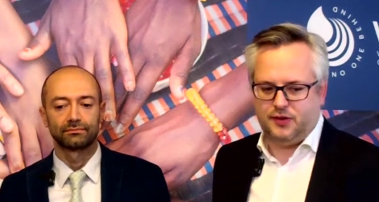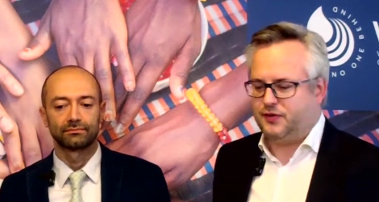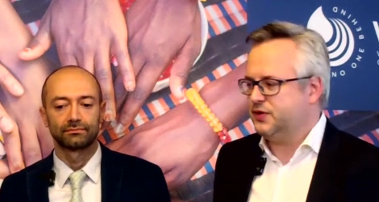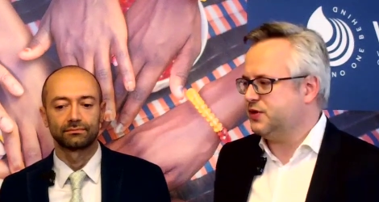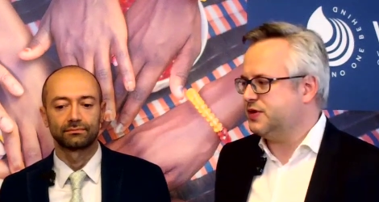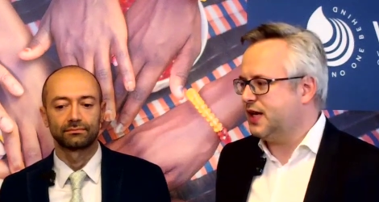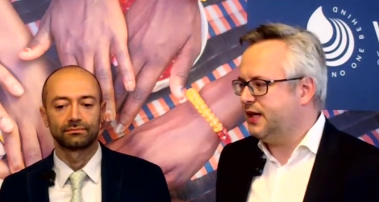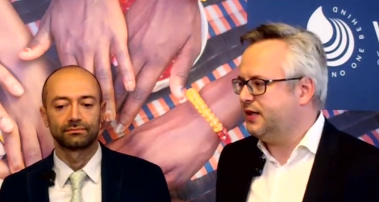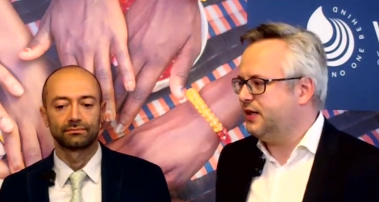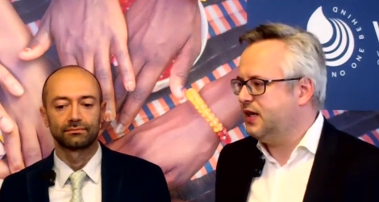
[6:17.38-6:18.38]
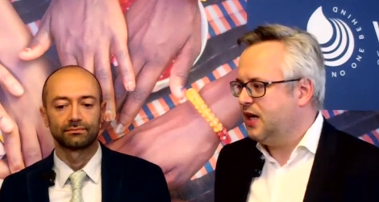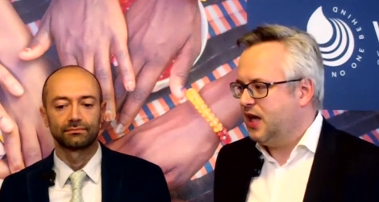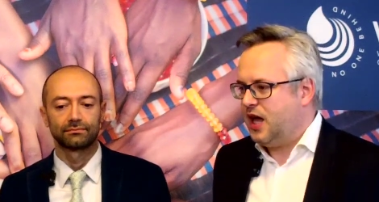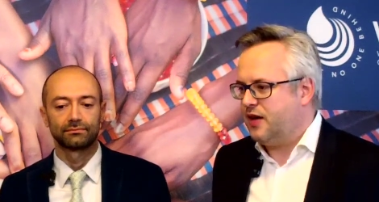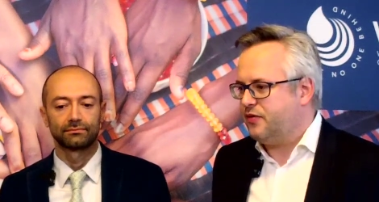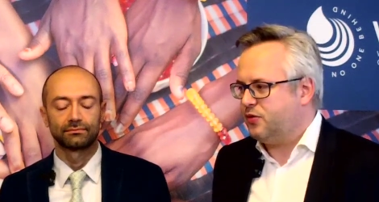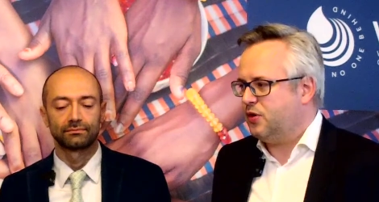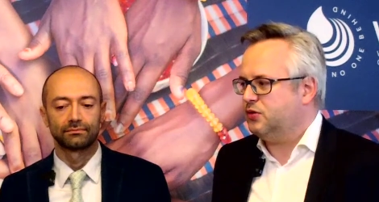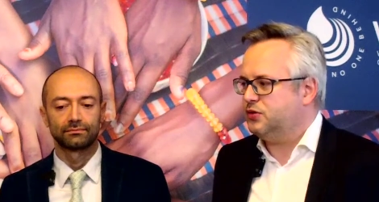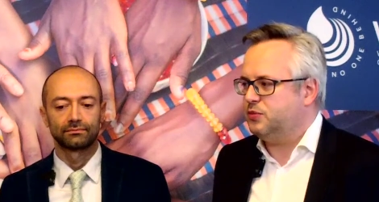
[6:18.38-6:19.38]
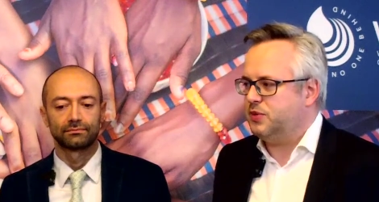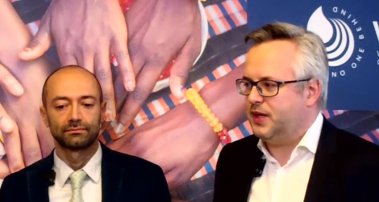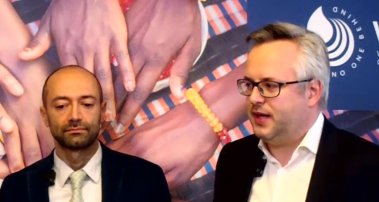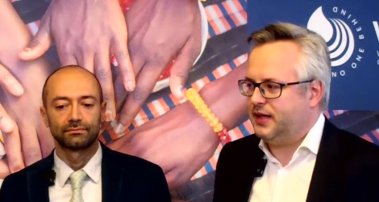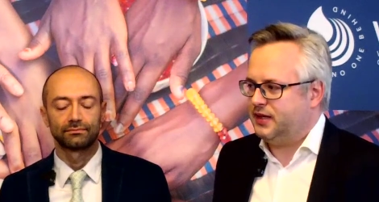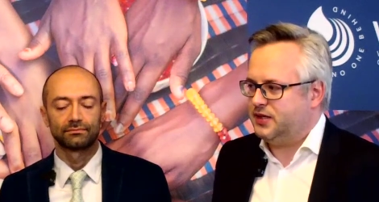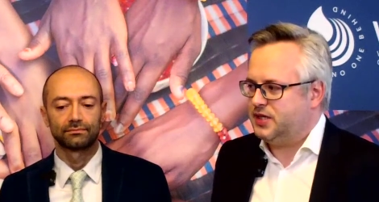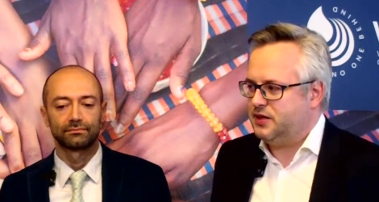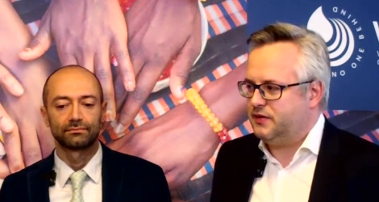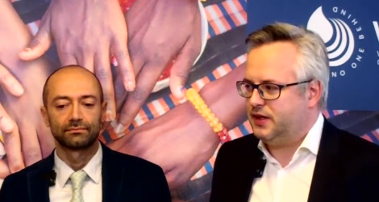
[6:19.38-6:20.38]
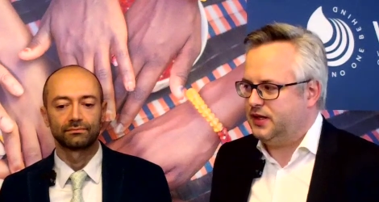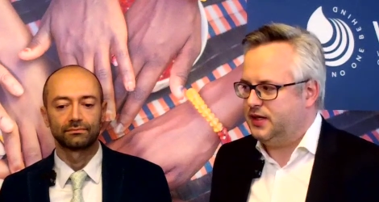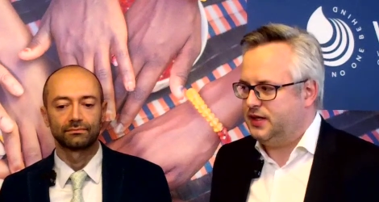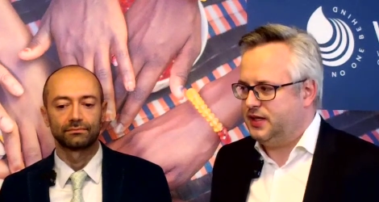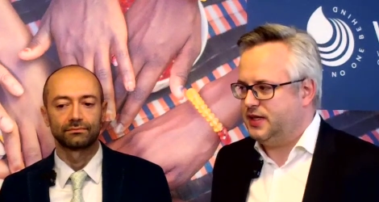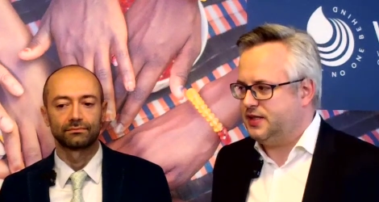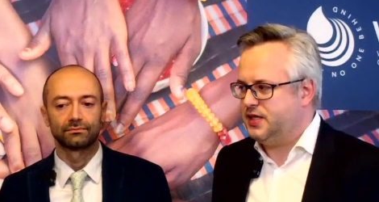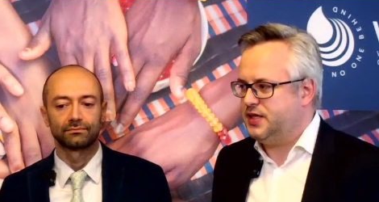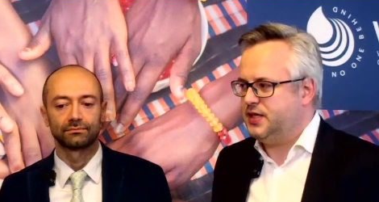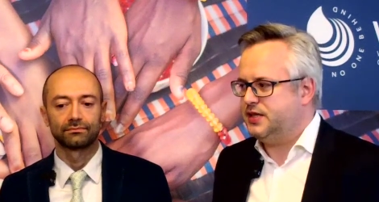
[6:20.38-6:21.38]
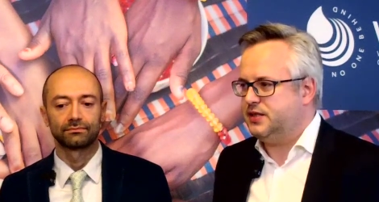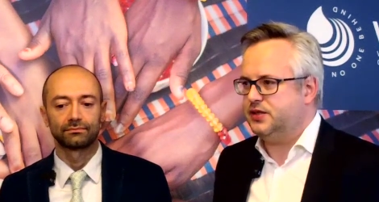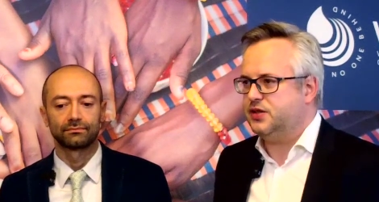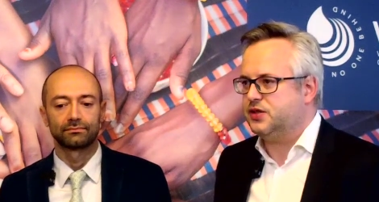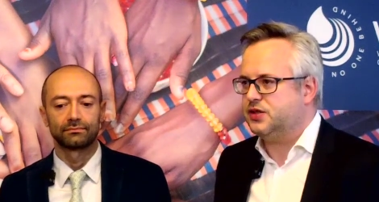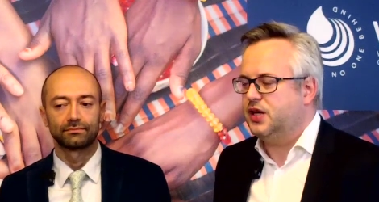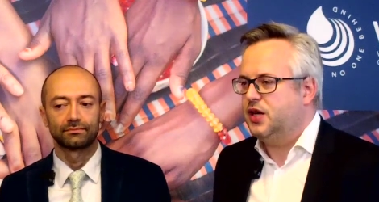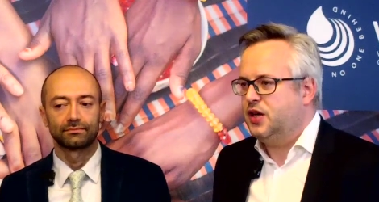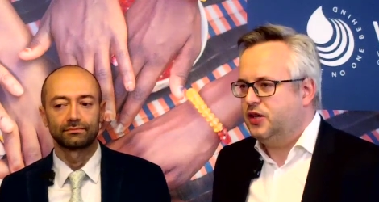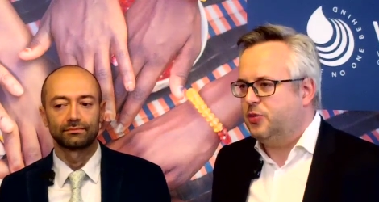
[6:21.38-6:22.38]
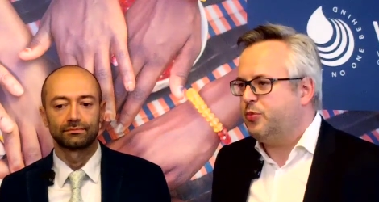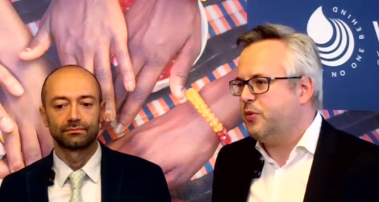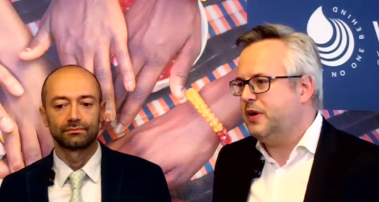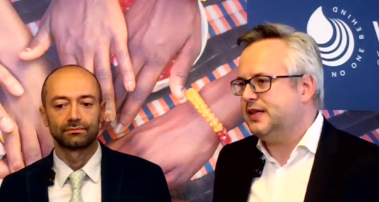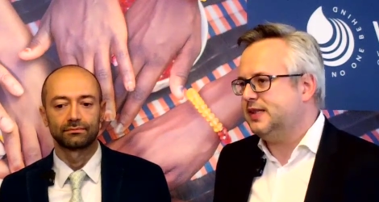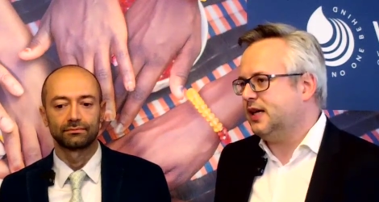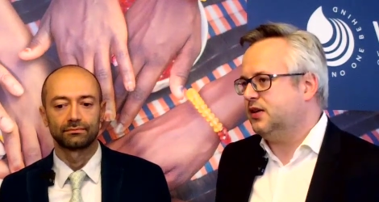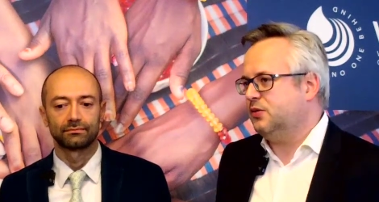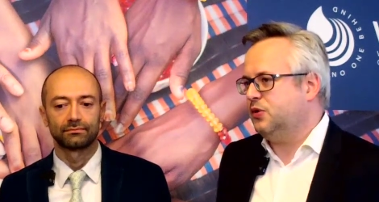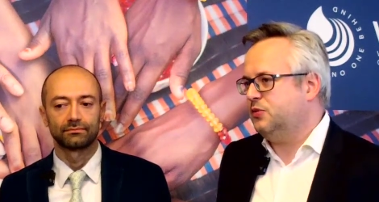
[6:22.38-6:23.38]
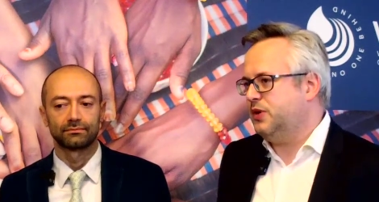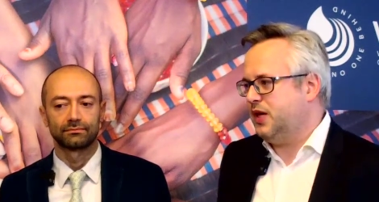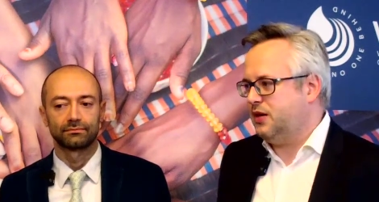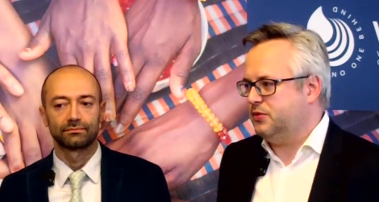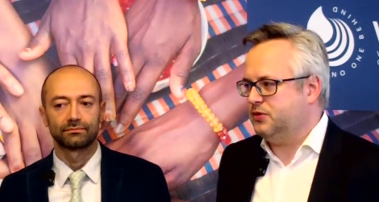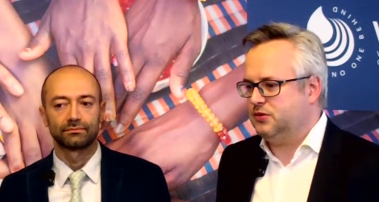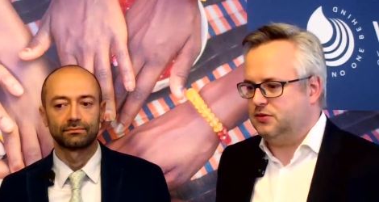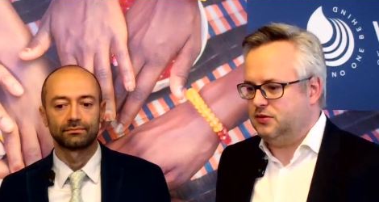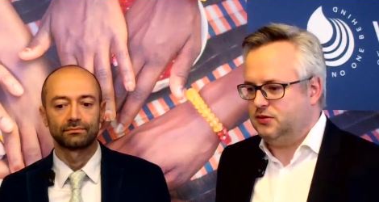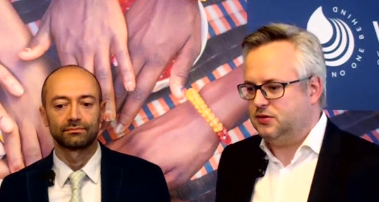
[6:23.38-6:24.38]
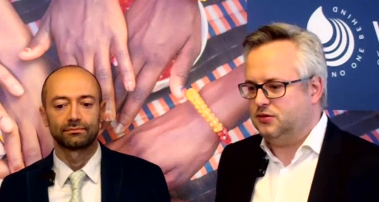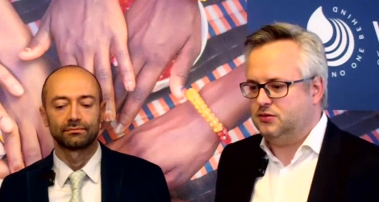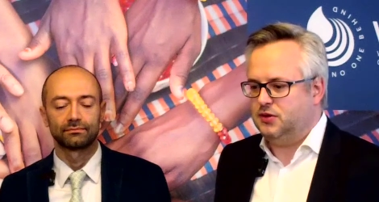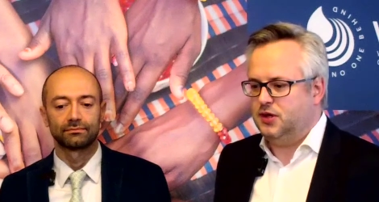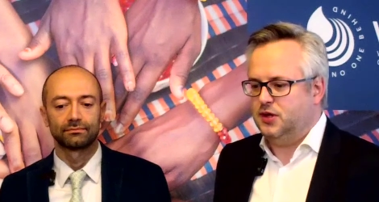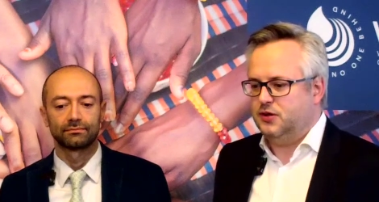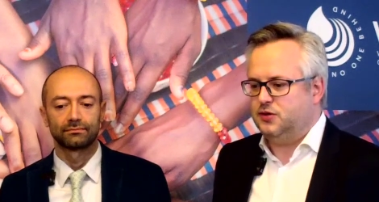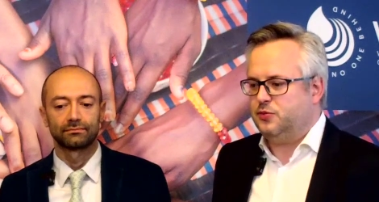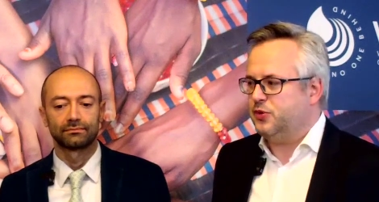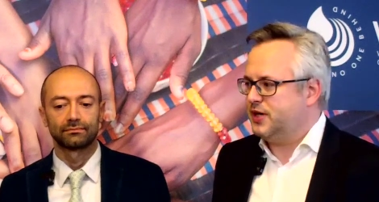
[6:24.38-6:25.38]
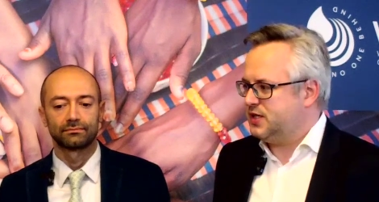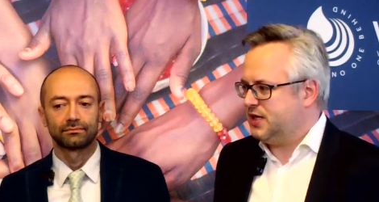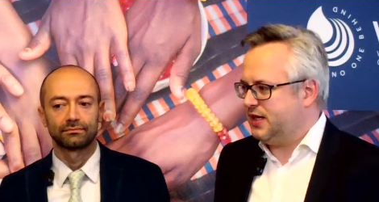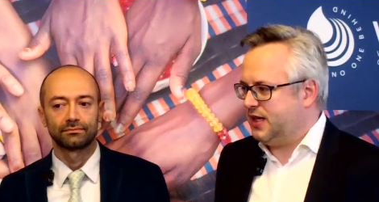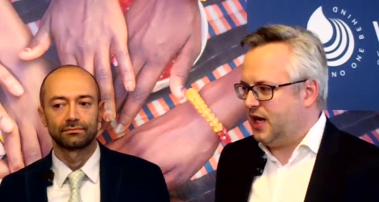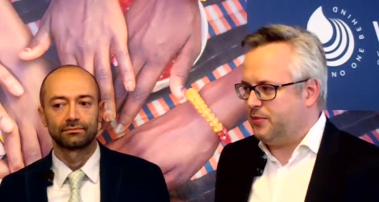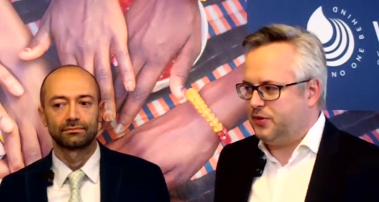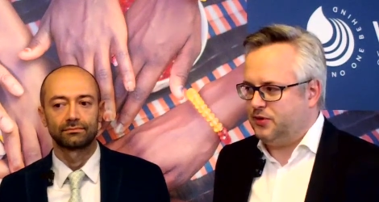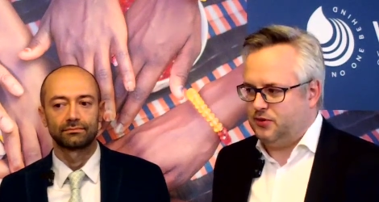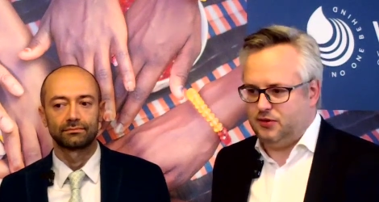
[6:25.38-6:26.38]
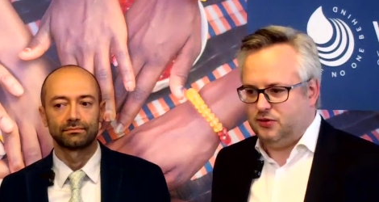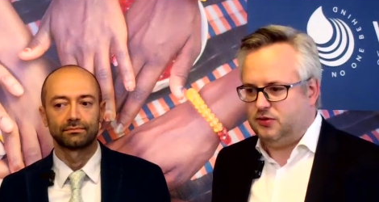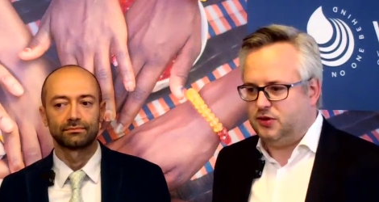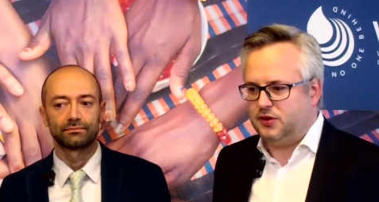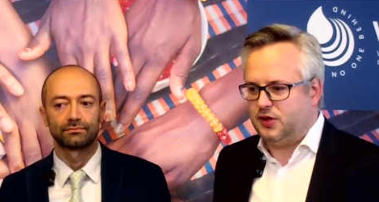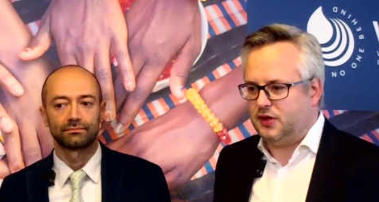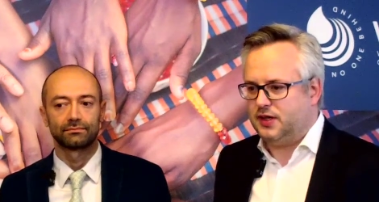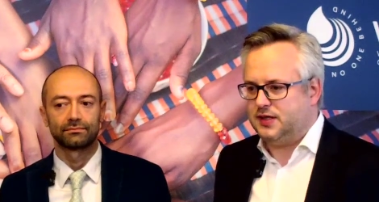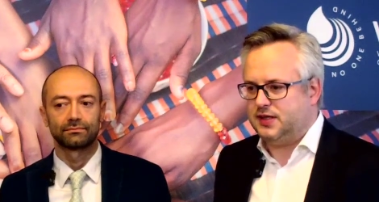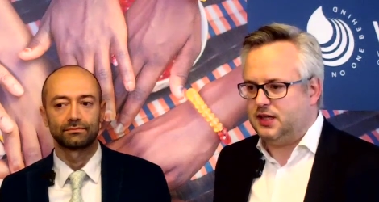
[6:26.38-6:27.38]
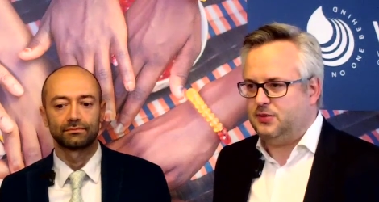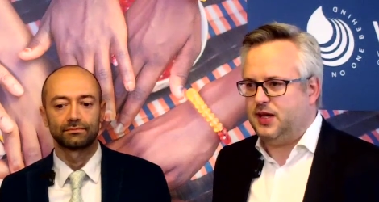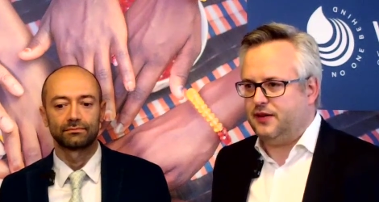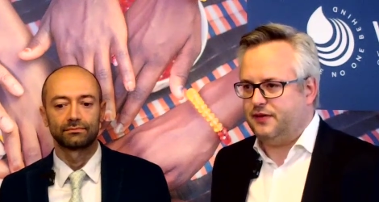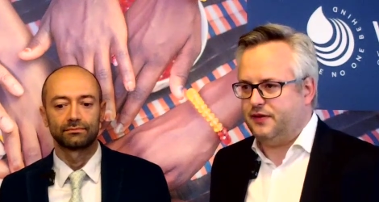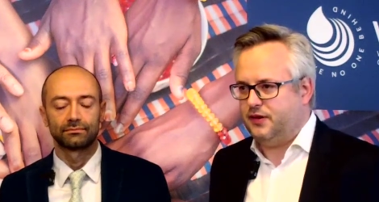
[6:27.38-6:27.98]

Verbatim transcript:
Speaker 1: of society have a role to play in achieving the, the S D Gs. Just the public sector won't be able to to to bridge that gap to to the targets that we have